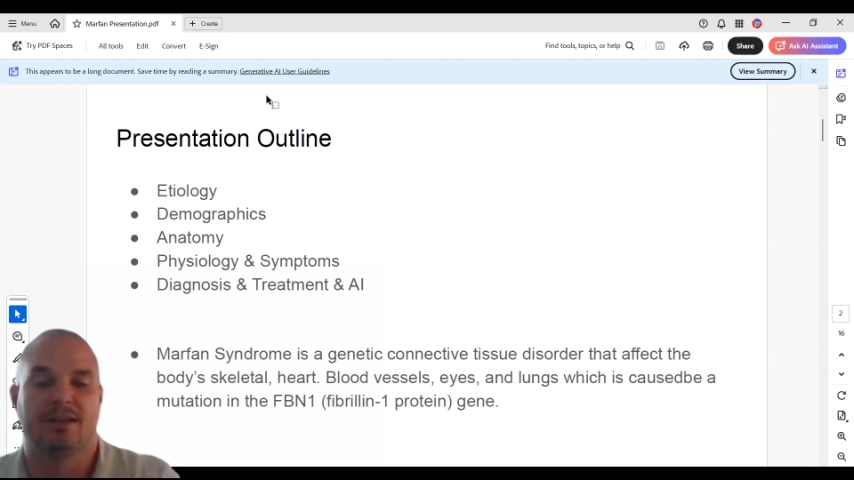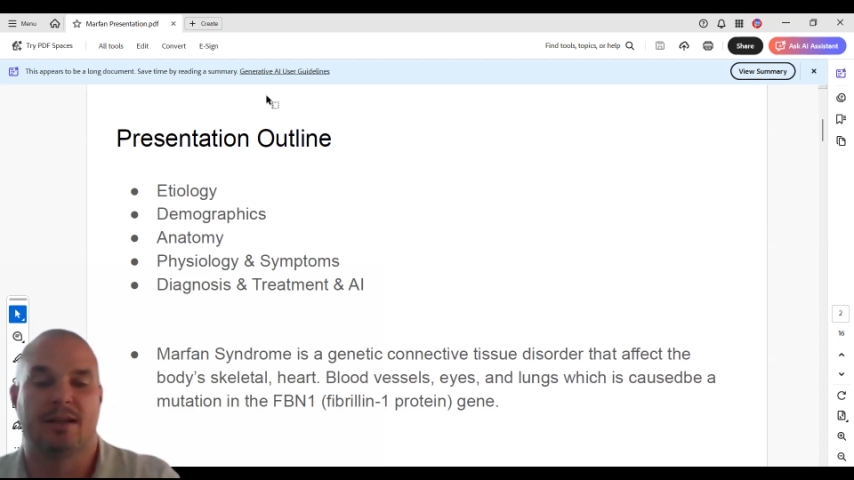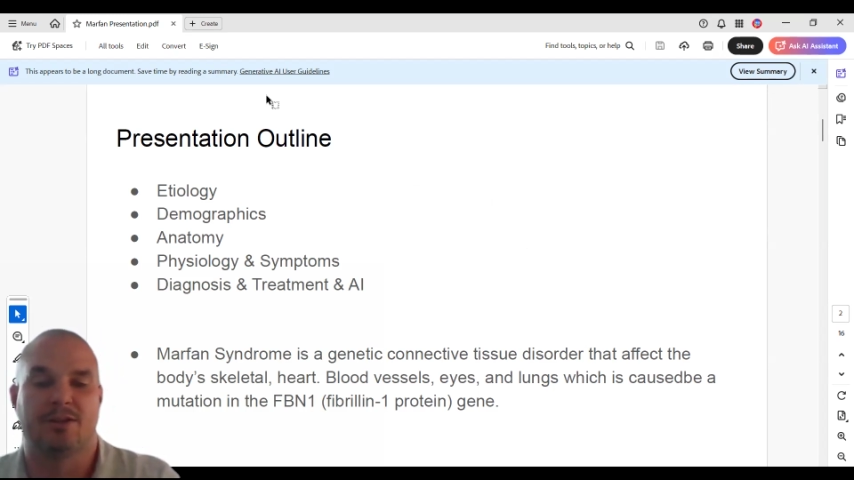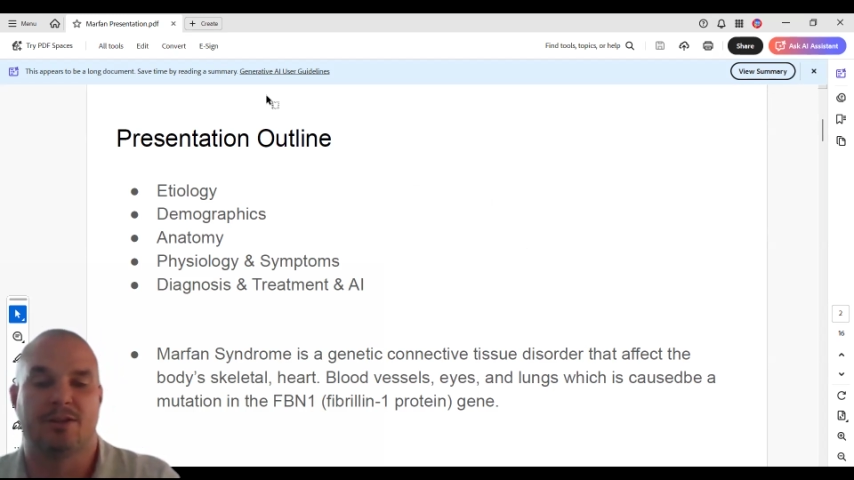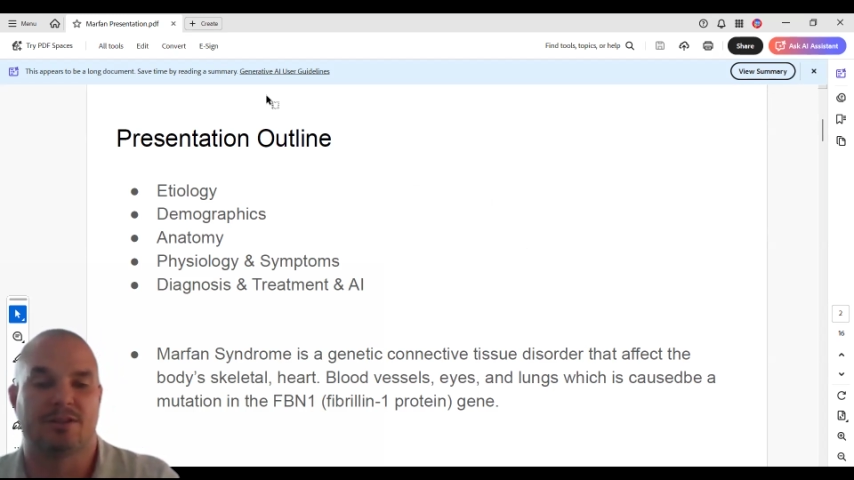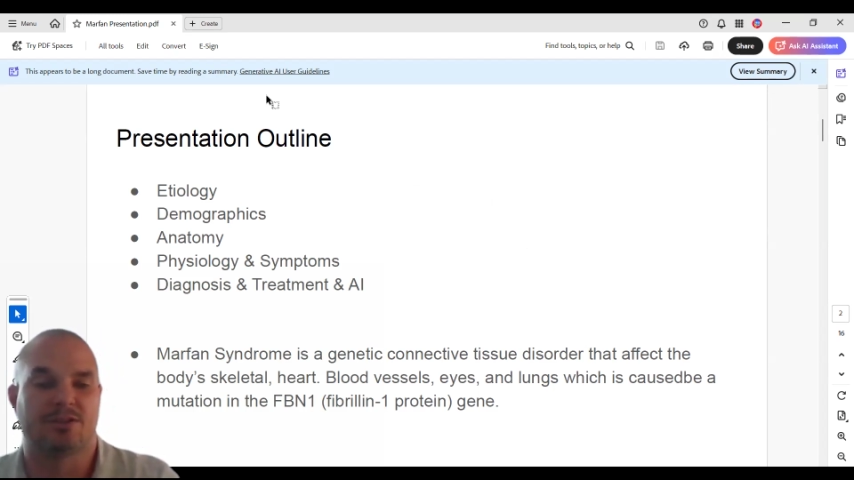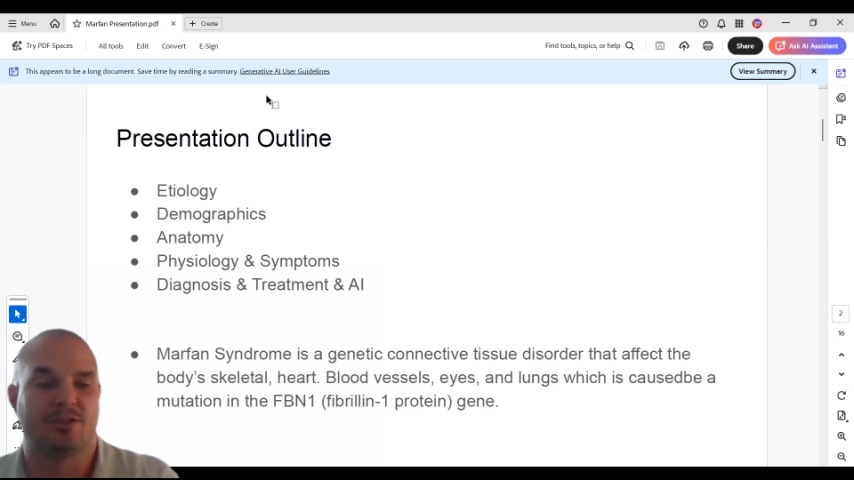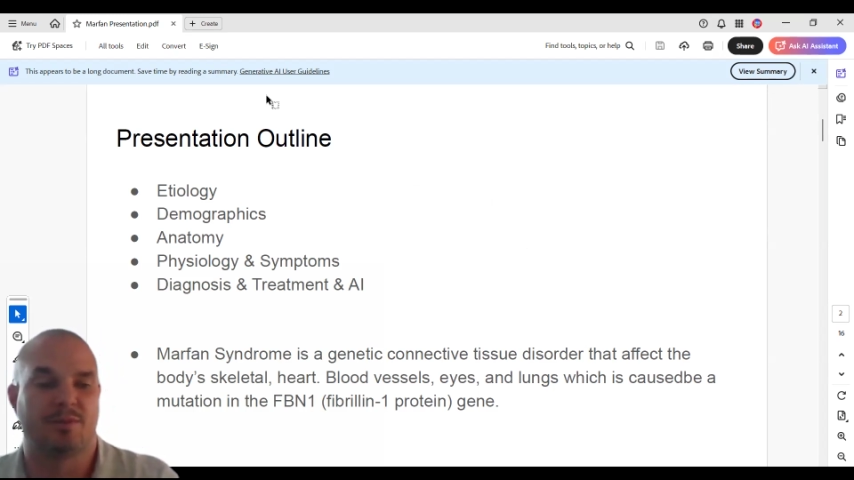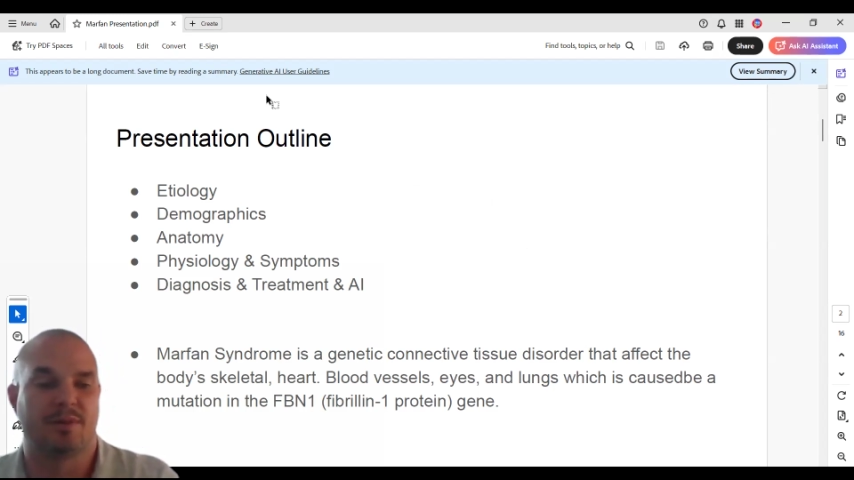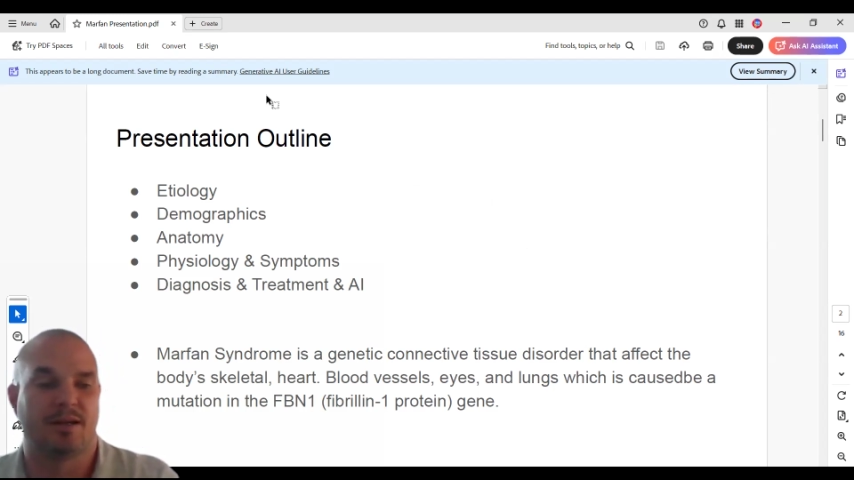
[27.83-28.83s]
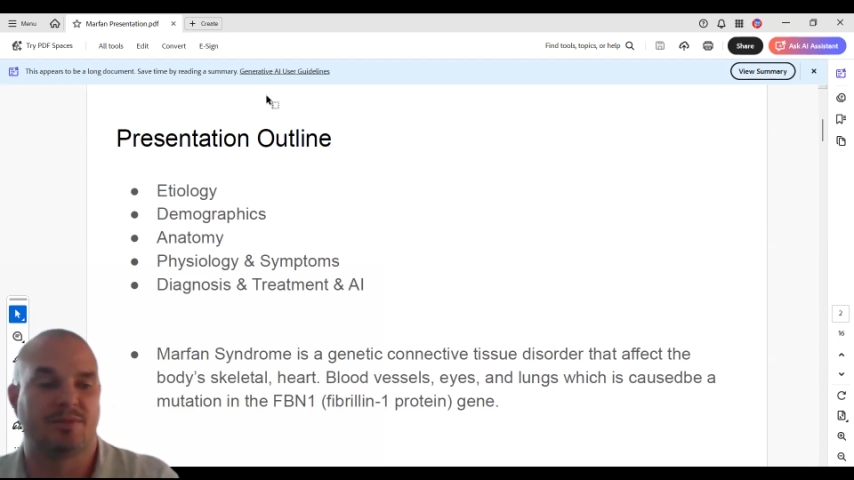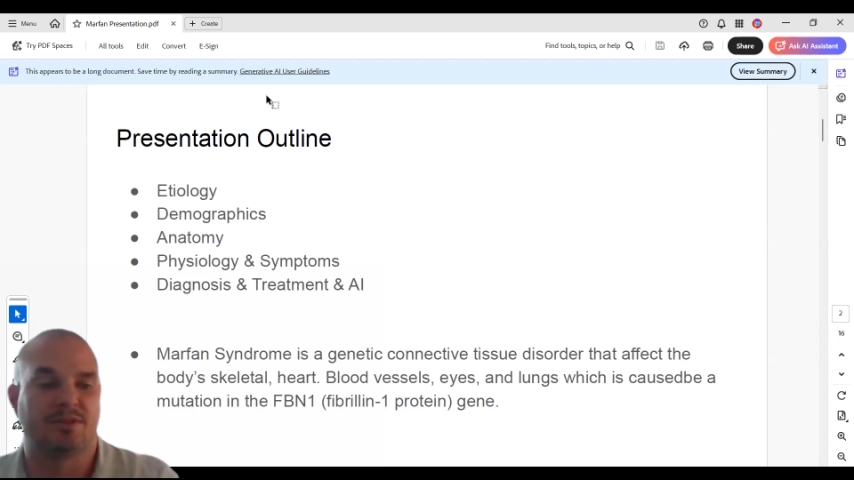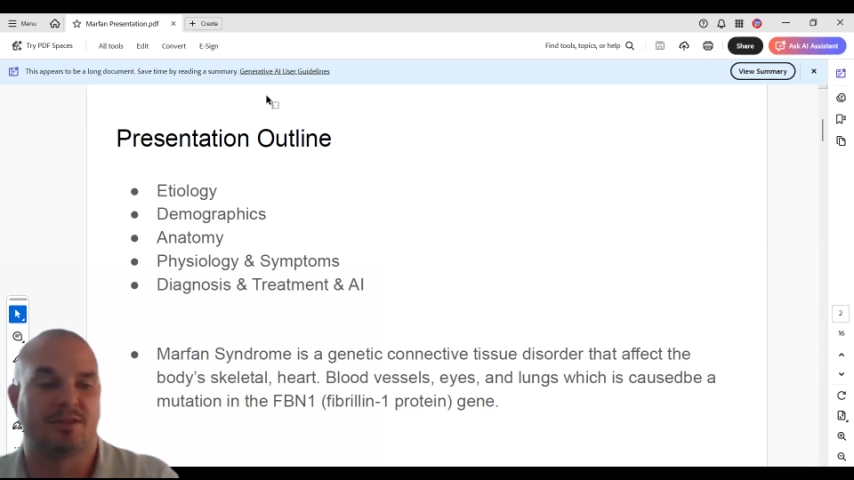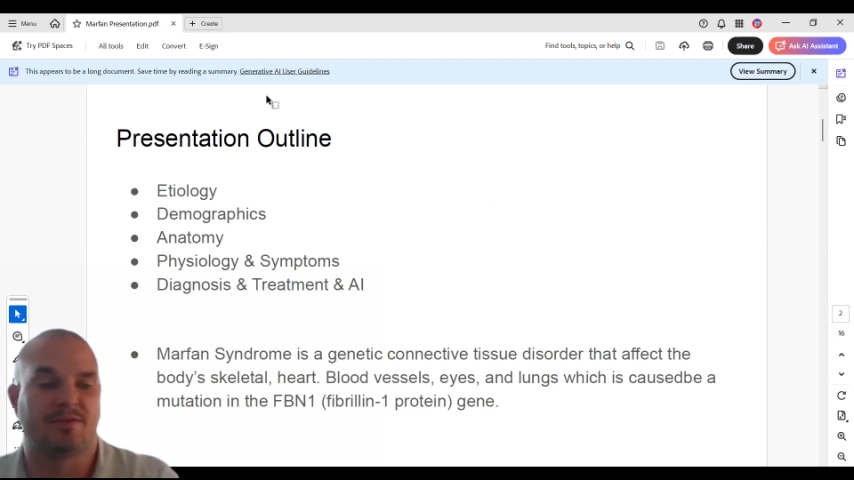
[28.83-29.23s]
diagnosis and treatment options,